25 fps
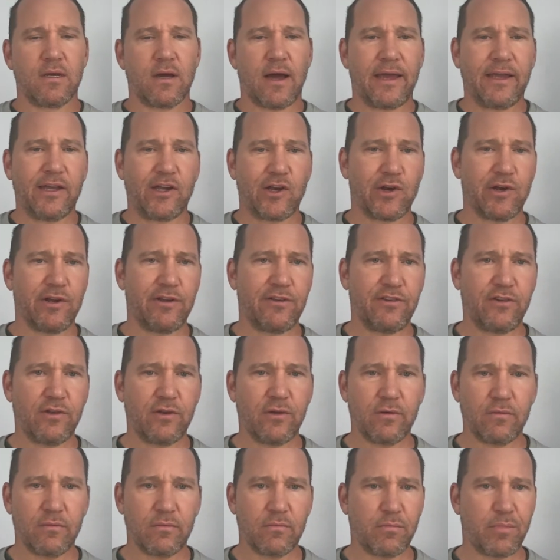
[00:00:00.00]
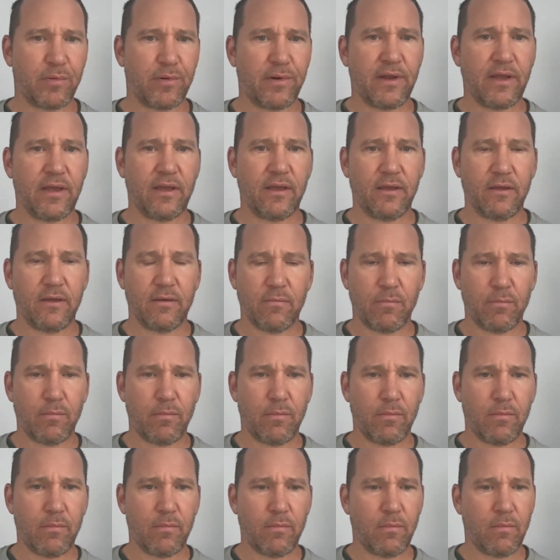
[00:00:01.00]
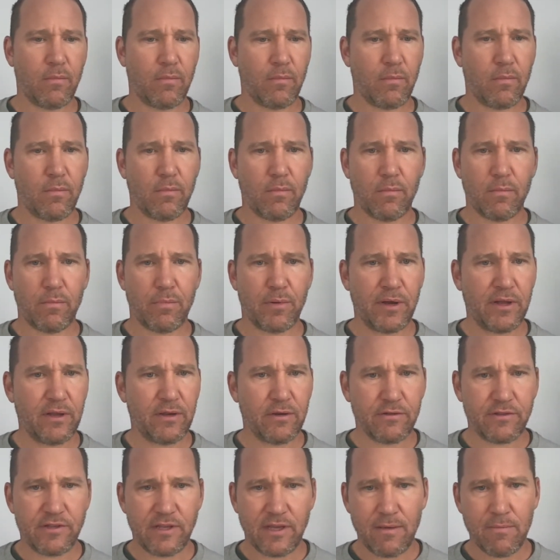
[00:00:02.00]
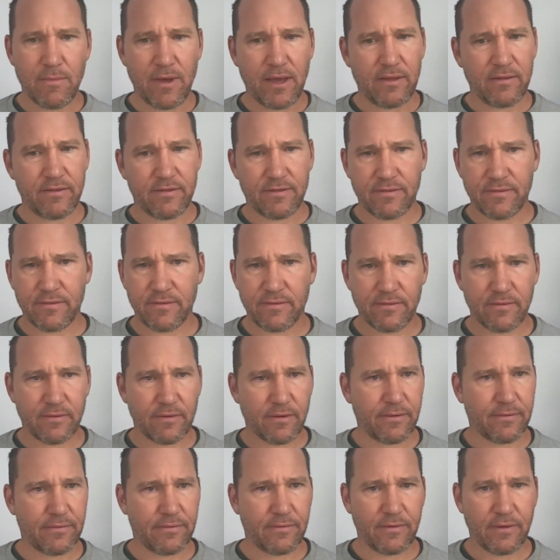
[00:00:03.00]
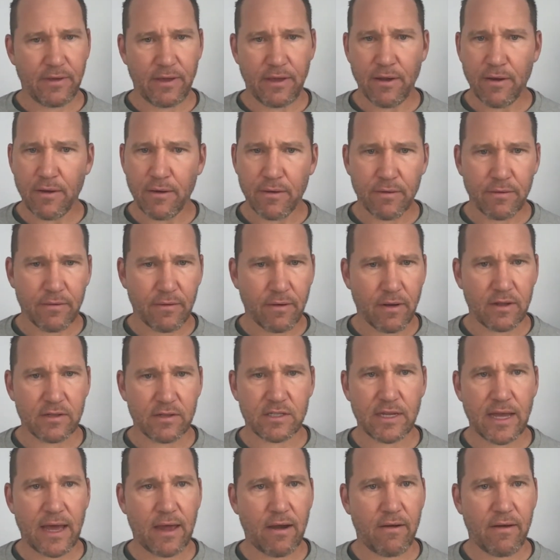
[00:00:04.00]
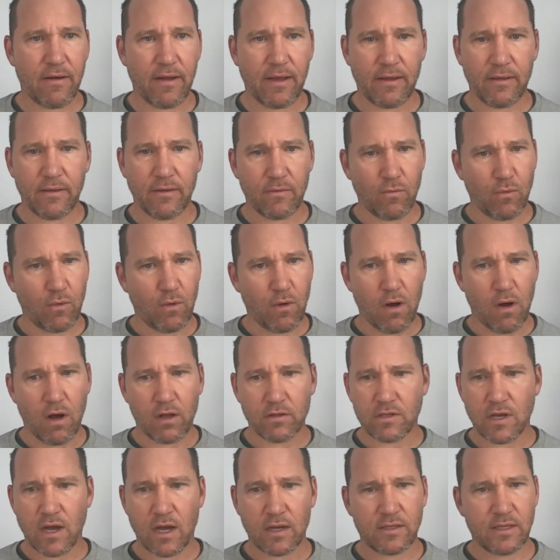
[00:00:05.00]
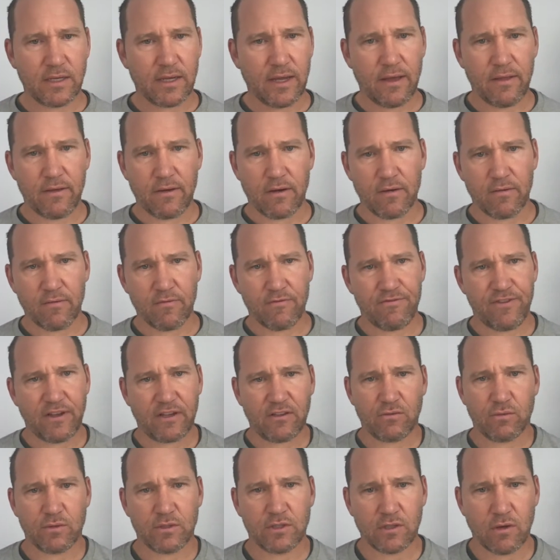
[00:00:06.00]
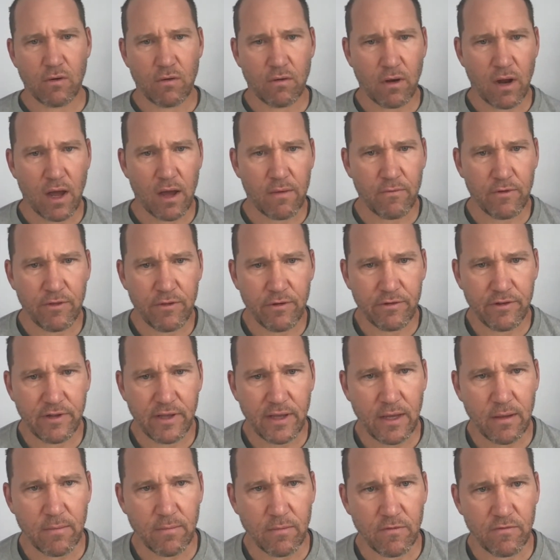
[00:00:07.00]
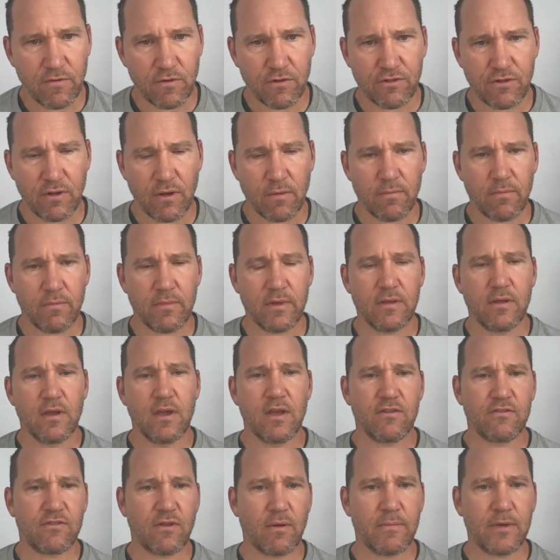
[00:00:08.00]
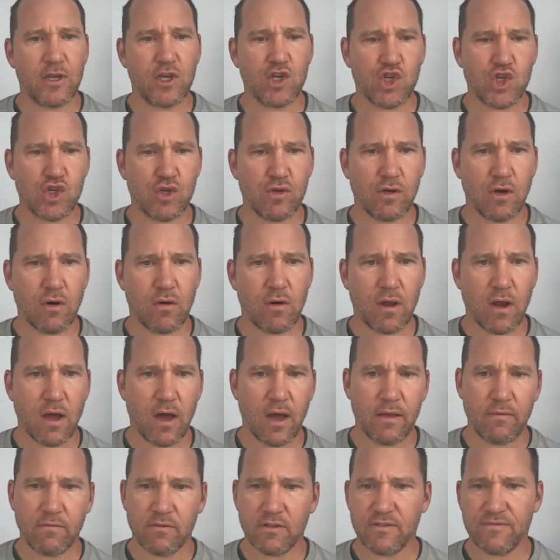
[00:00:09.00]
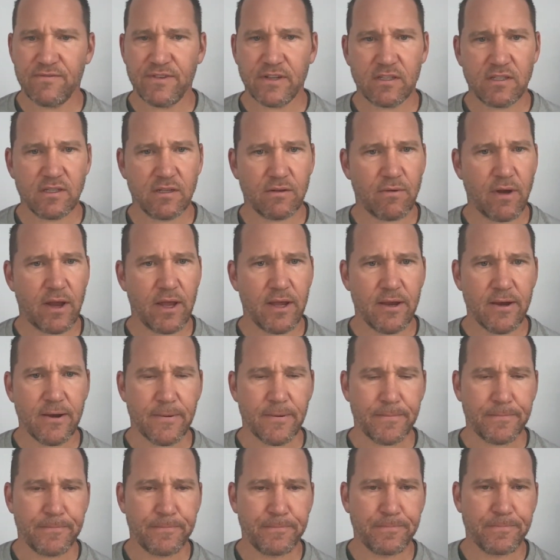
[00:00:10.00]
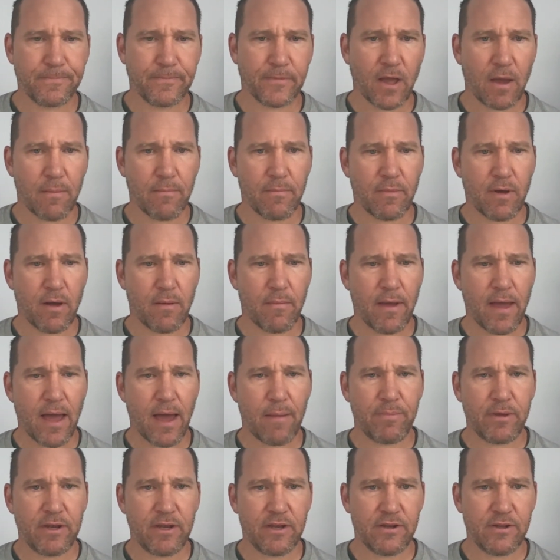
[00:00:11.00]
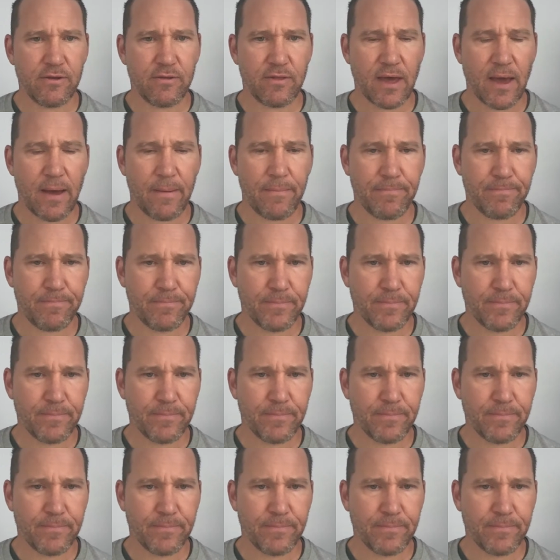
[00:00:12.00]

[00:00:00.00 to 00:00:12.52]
I encourage you, bring your teammates here on Saturday and we'll all talk together, fix what's going on with your team. If there's some issue going on, let's fix it right here. I'm happy to do that.